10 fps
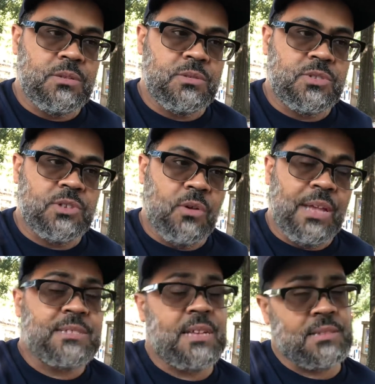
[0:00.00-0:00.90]
So
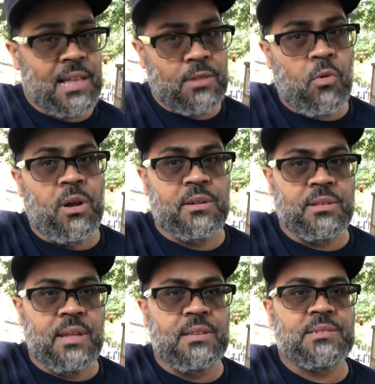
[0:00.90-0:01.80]
that's a lot of water.
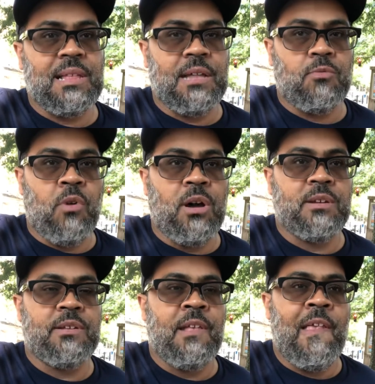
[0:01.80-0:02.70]
That is a lot of
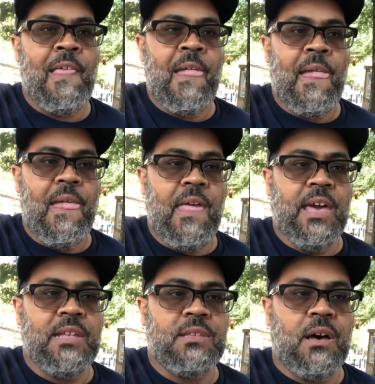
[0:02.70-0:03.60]
water.
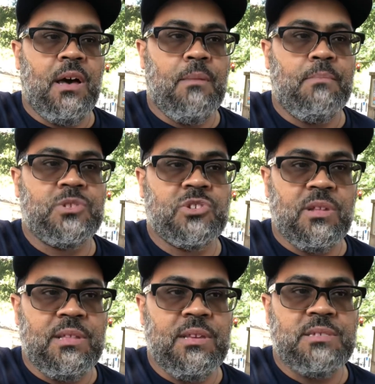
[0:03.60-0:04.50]
And but you're
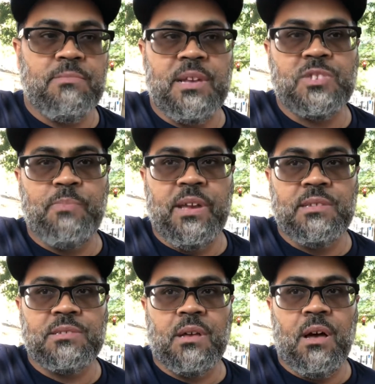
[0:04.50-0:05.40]
going to need to make
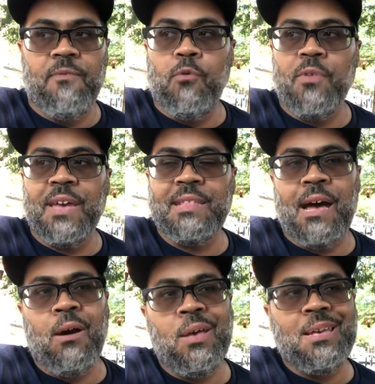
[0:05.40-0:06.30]
space for that.
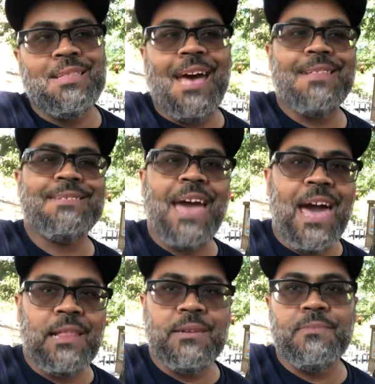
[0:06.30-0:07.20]
Now, that
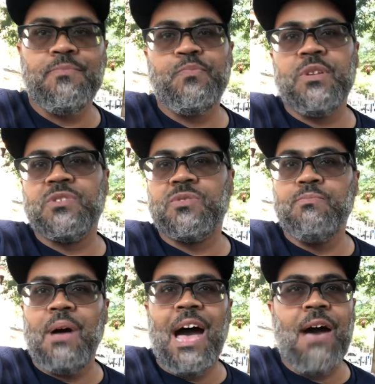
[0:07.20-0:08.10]
gallon, it's
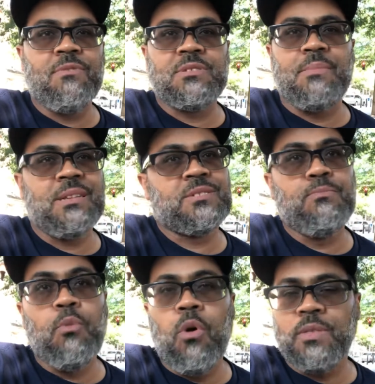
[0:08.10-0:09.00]
obviously, it's
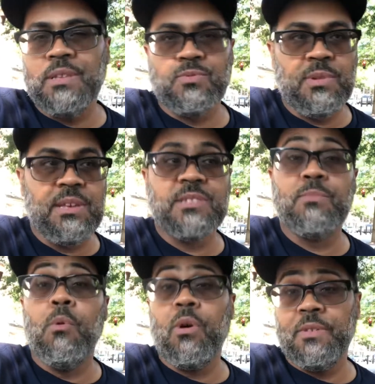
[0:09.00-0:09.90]
more
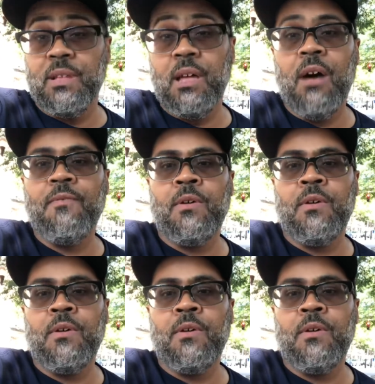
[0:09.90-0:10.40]
than enough.